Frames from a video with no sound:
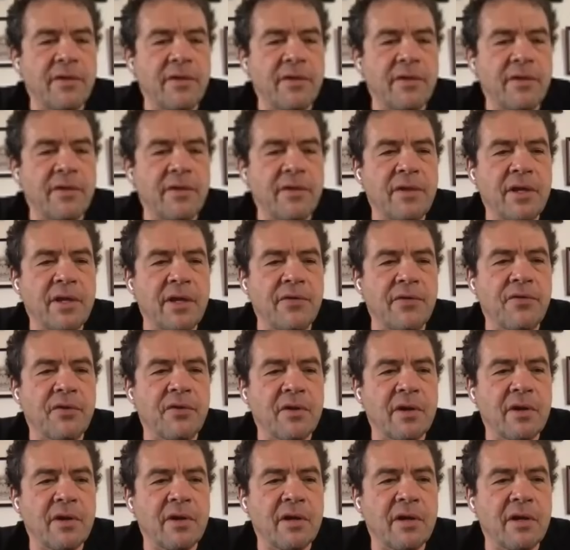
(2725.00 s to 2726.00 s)
thing is
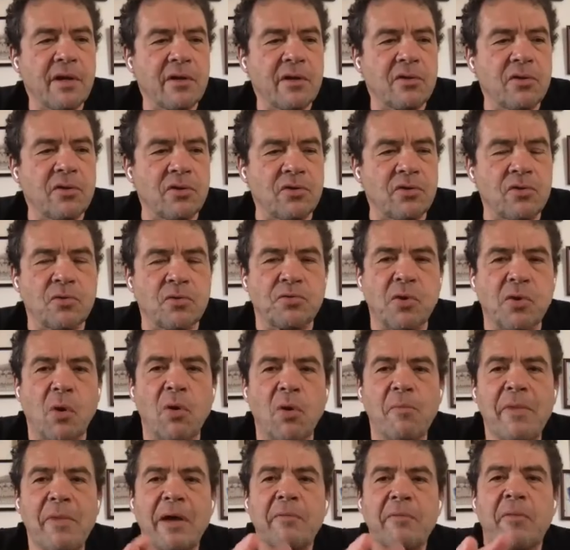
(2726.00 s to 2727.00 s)
to, to roll
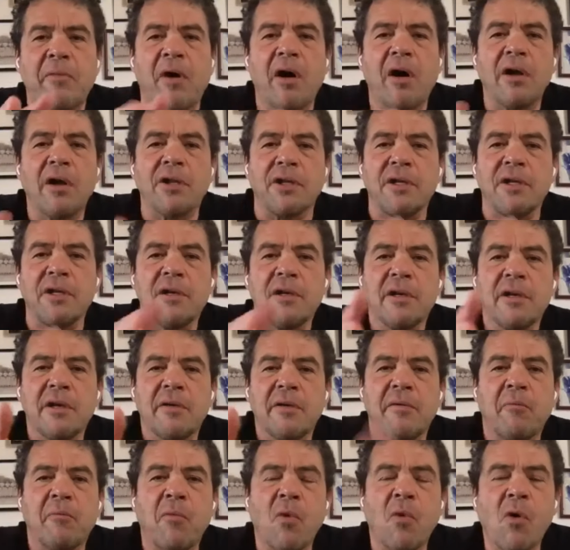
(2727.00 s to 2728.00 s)
my body
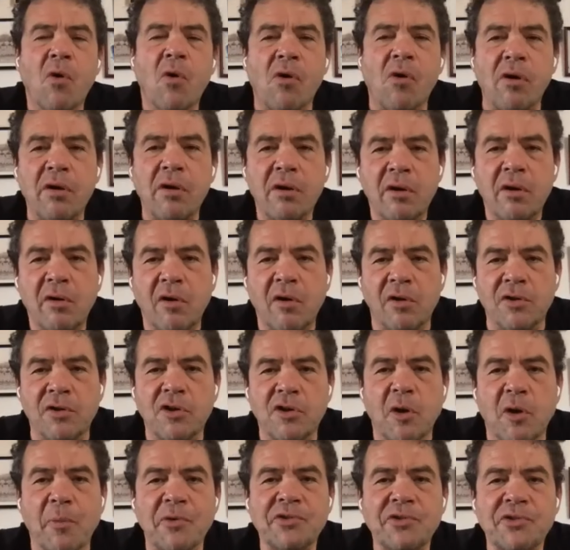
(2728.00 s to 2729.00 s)
more on the
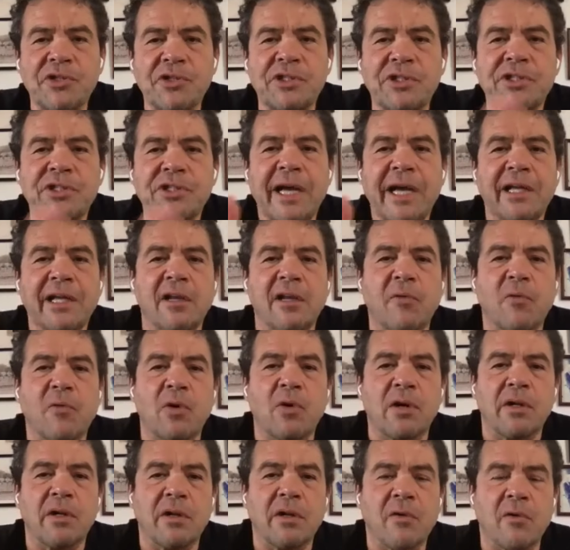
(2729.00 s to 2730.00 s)
opposite side that
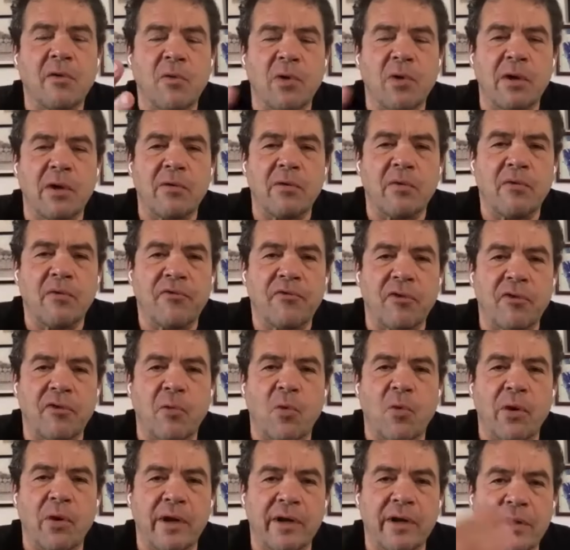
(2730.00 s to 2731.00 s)
where, where, from
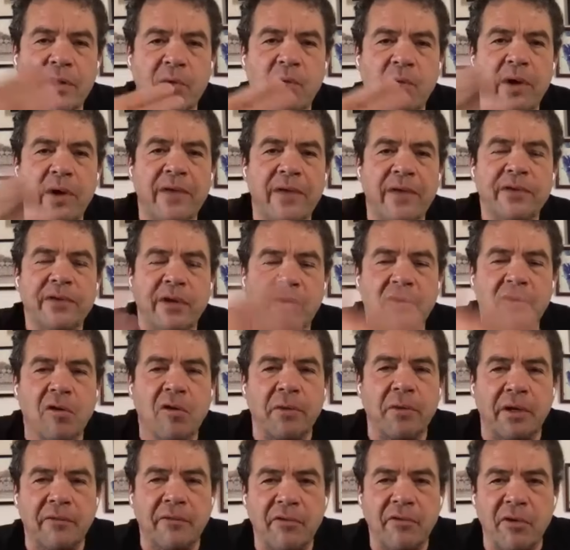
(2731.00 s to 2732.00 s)
where the waves are
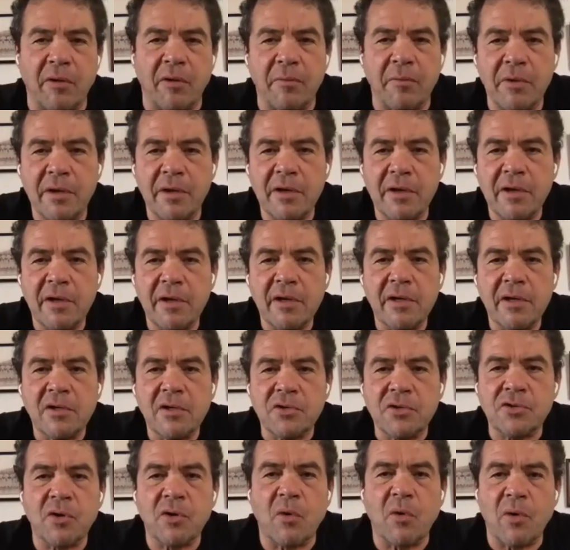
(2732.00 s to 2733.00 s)
coming from.
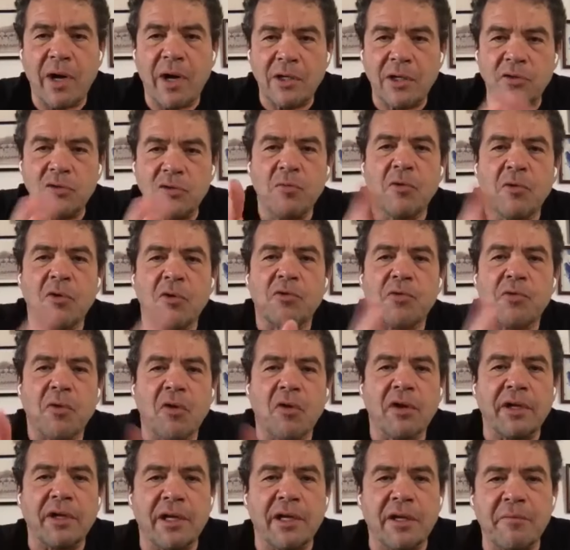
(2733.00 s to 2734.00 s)
So I do more
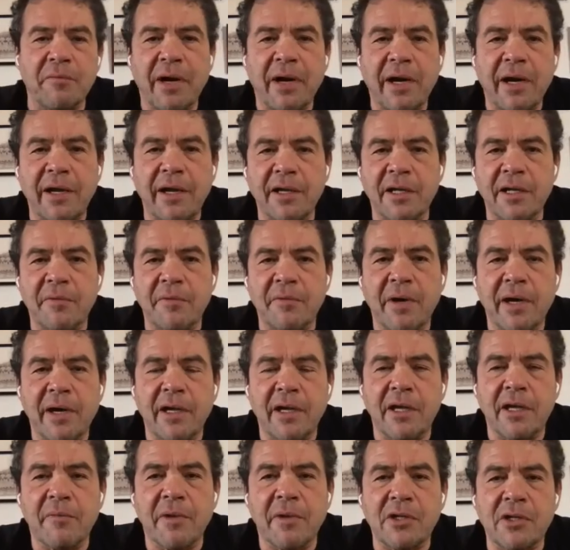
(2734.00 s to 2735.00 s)
rolling in my in my
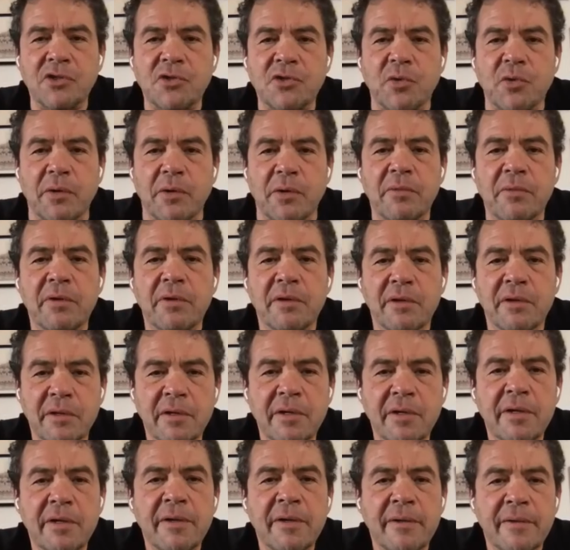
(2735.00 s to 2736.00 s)
in my swim.
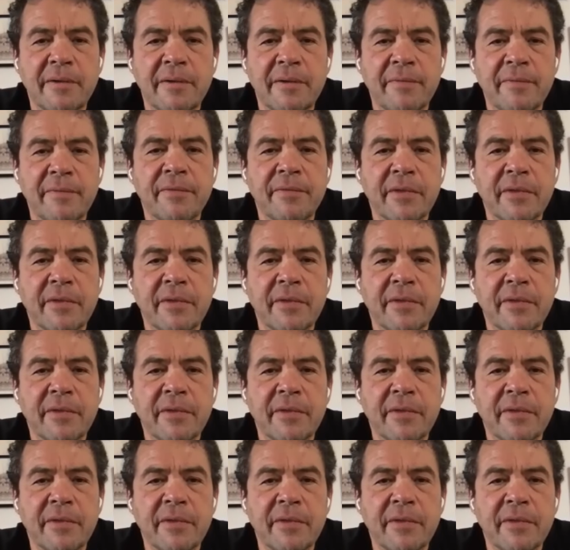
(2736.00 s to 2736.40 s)
Yeah,